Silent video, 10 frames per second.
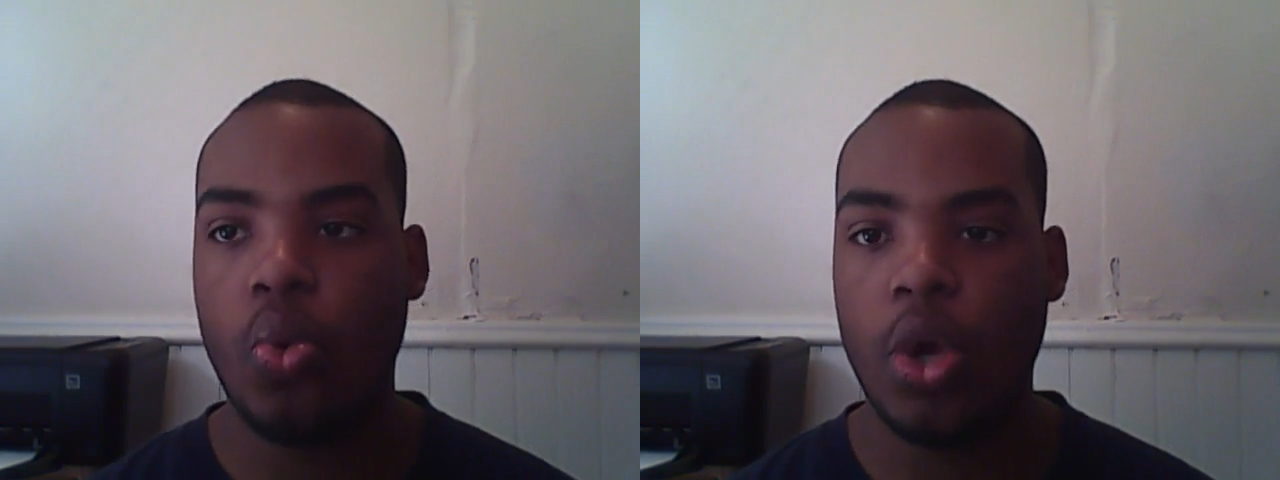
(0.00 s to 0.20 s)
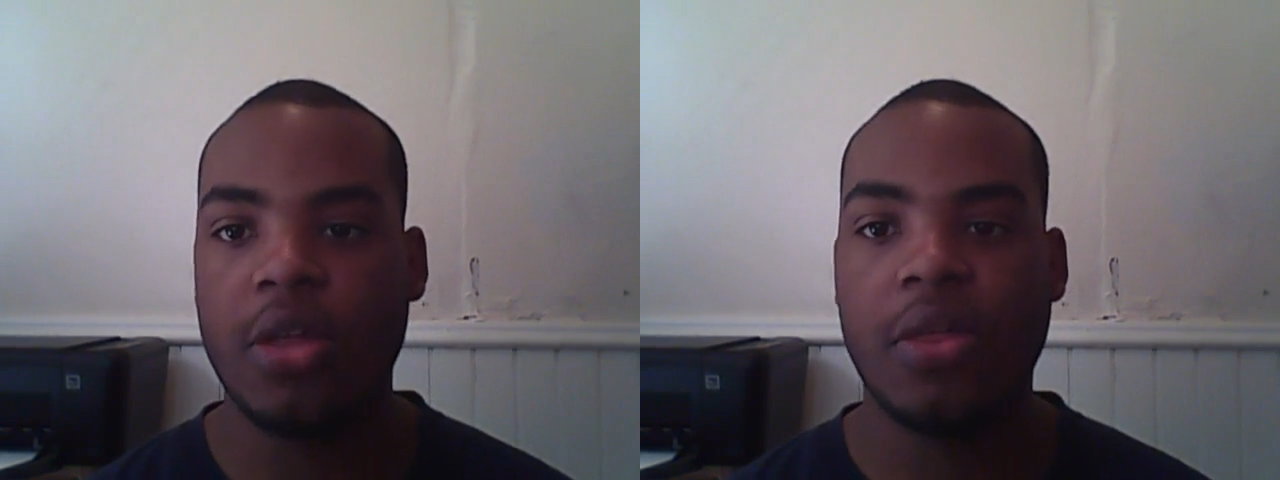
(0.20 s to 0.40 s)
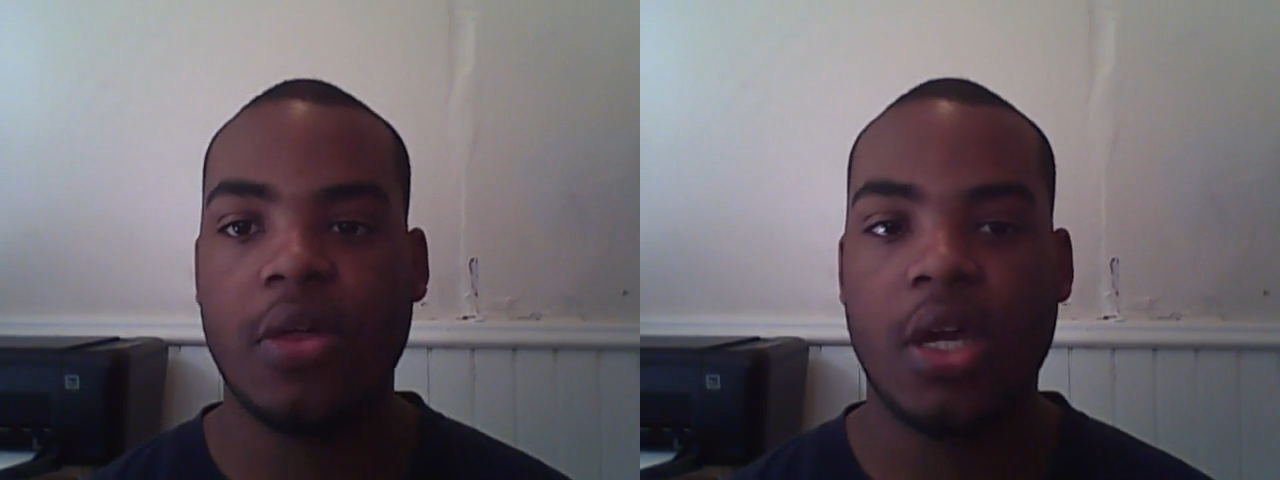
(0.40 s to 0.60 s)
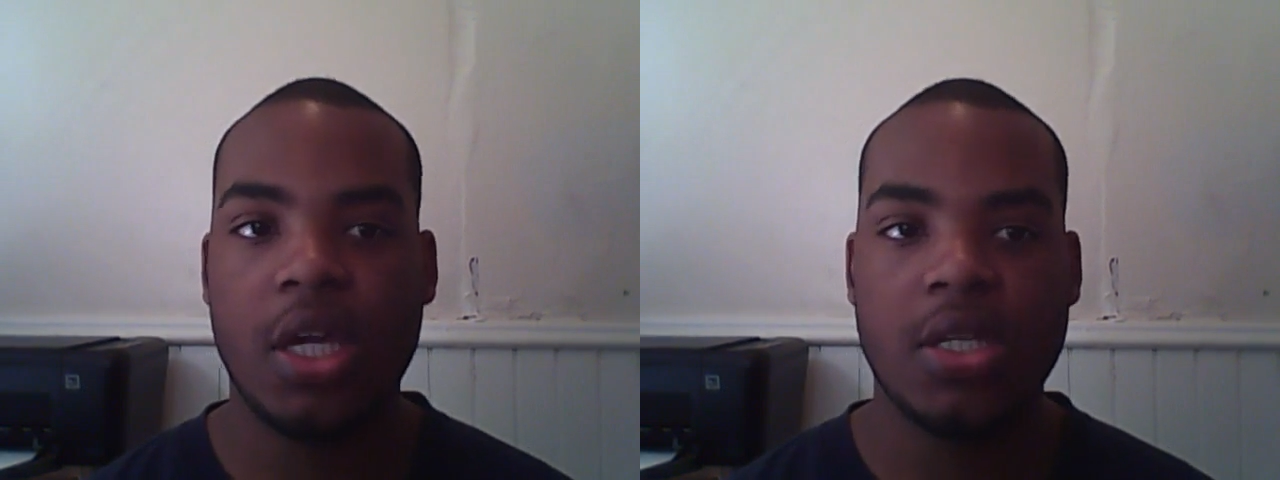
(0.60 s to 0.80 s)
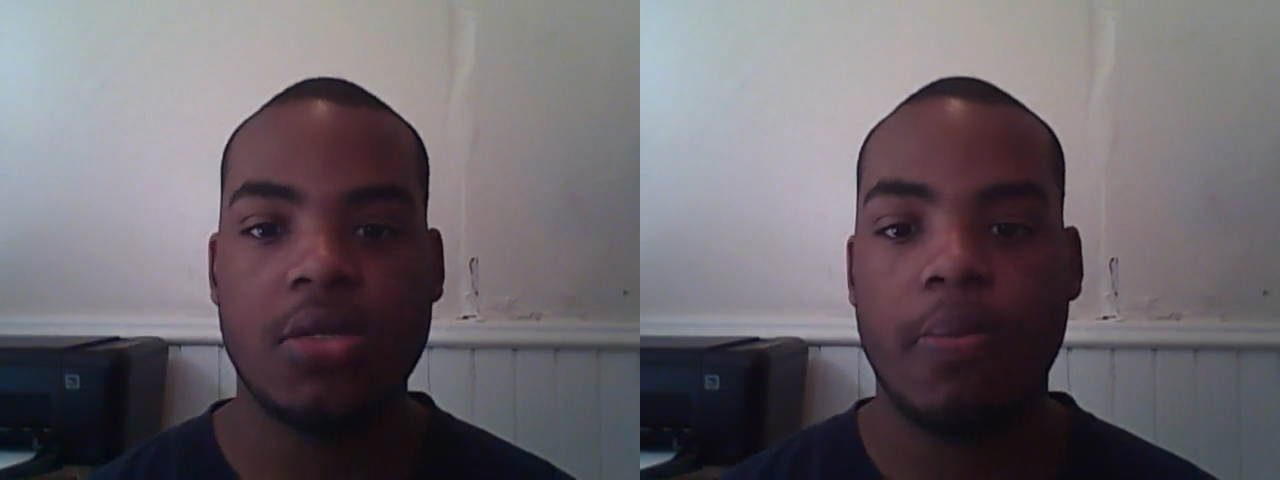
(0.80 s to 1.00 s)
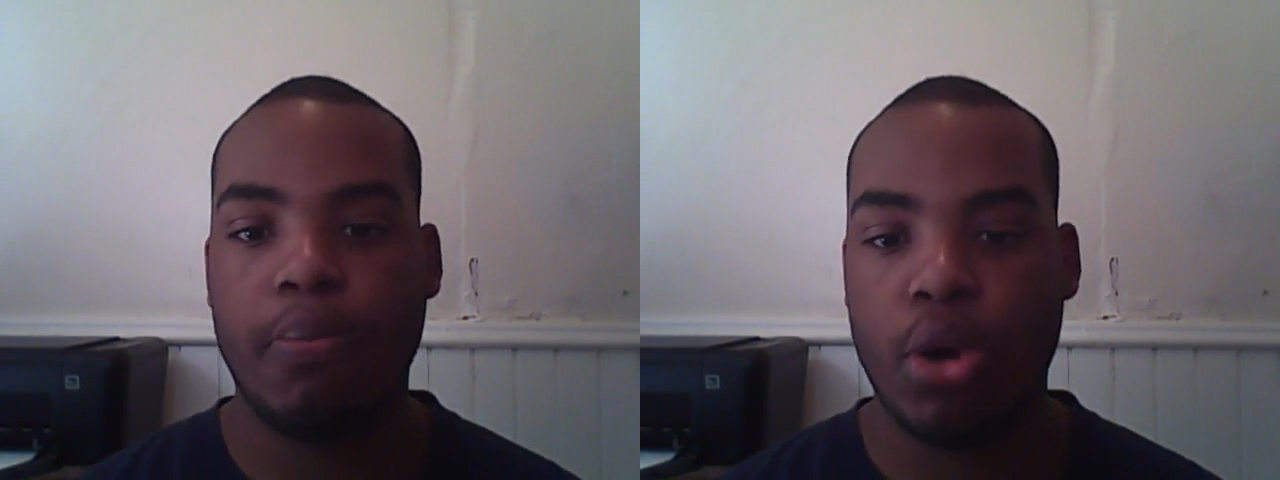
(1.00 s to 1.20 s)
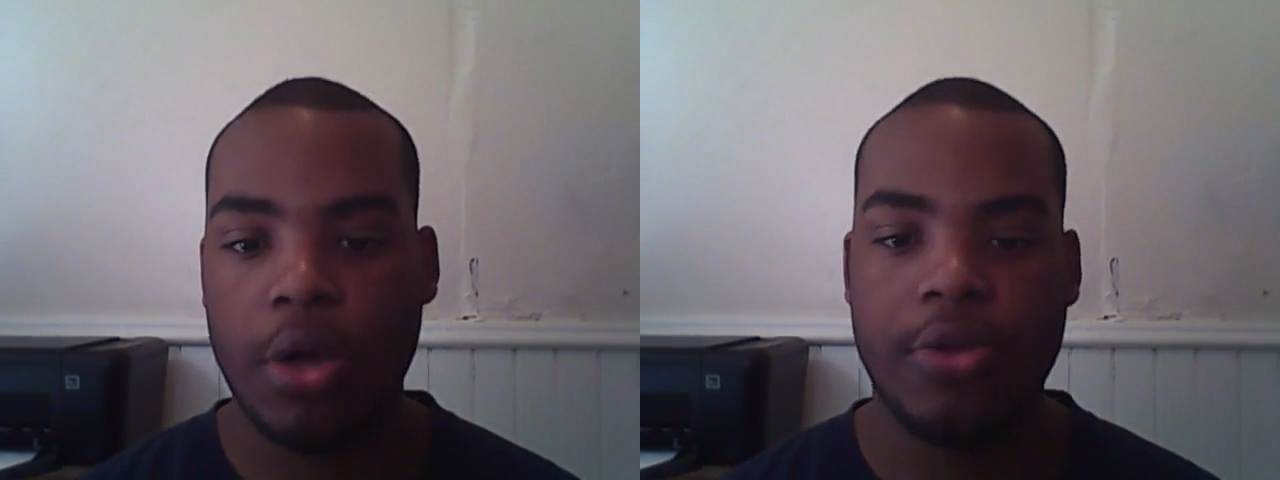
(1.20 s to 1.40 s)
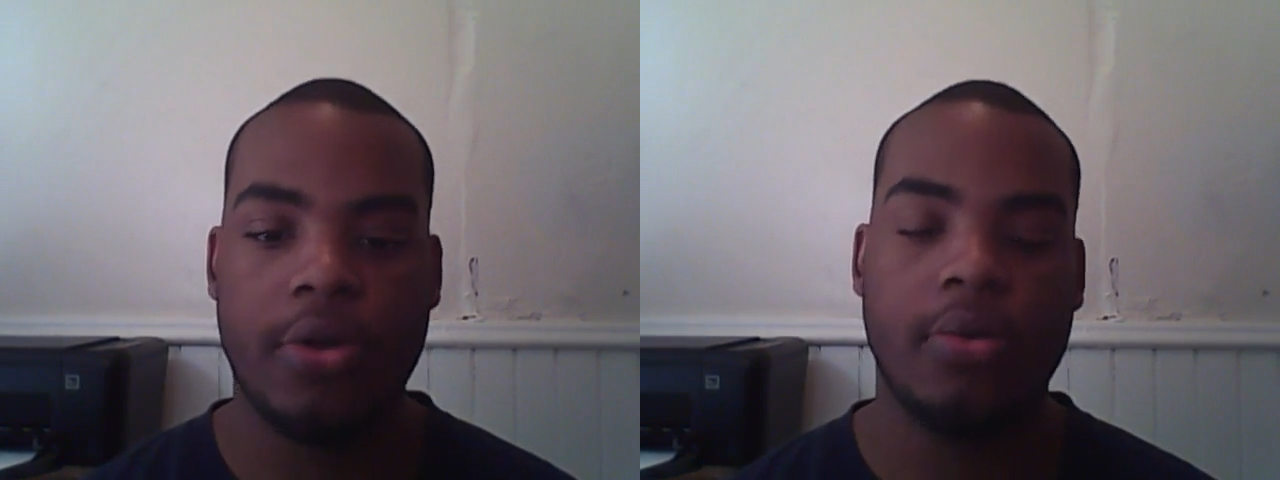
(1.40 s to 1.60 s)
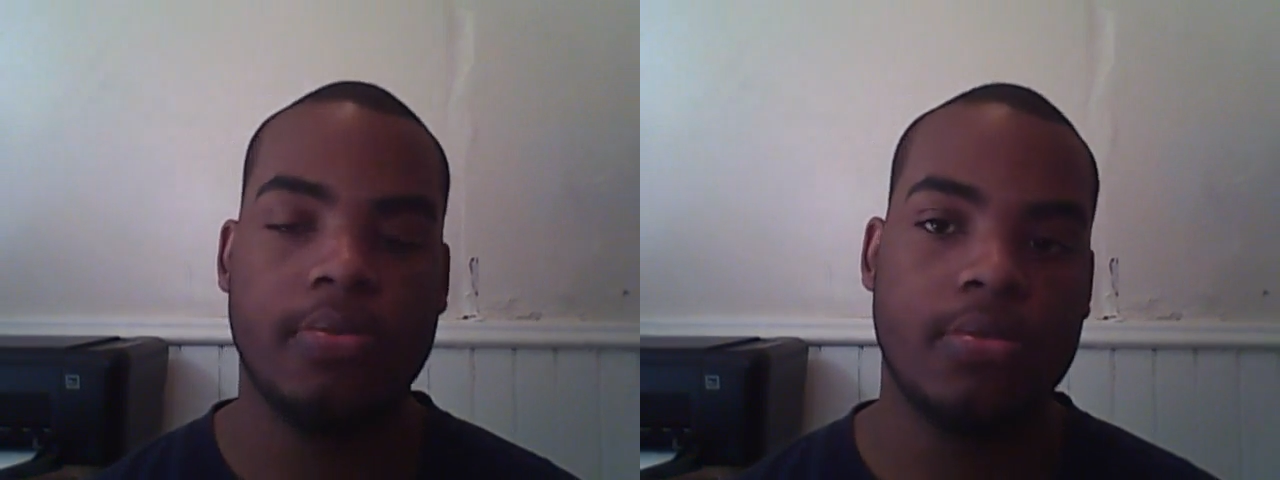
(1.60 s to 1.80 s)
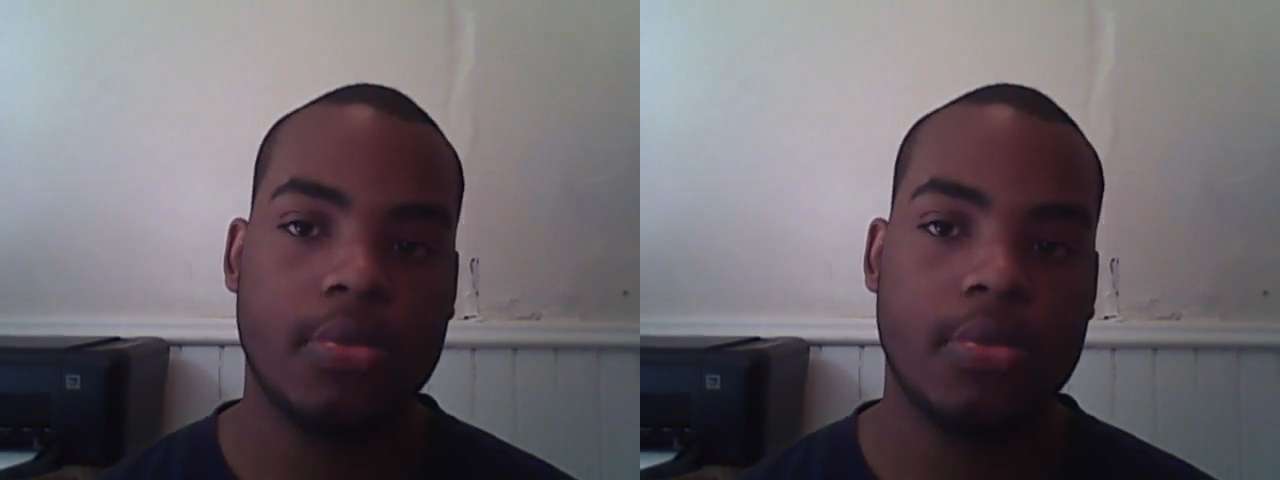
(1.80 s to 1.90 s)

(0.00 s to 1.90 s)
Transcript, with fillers: with his brother,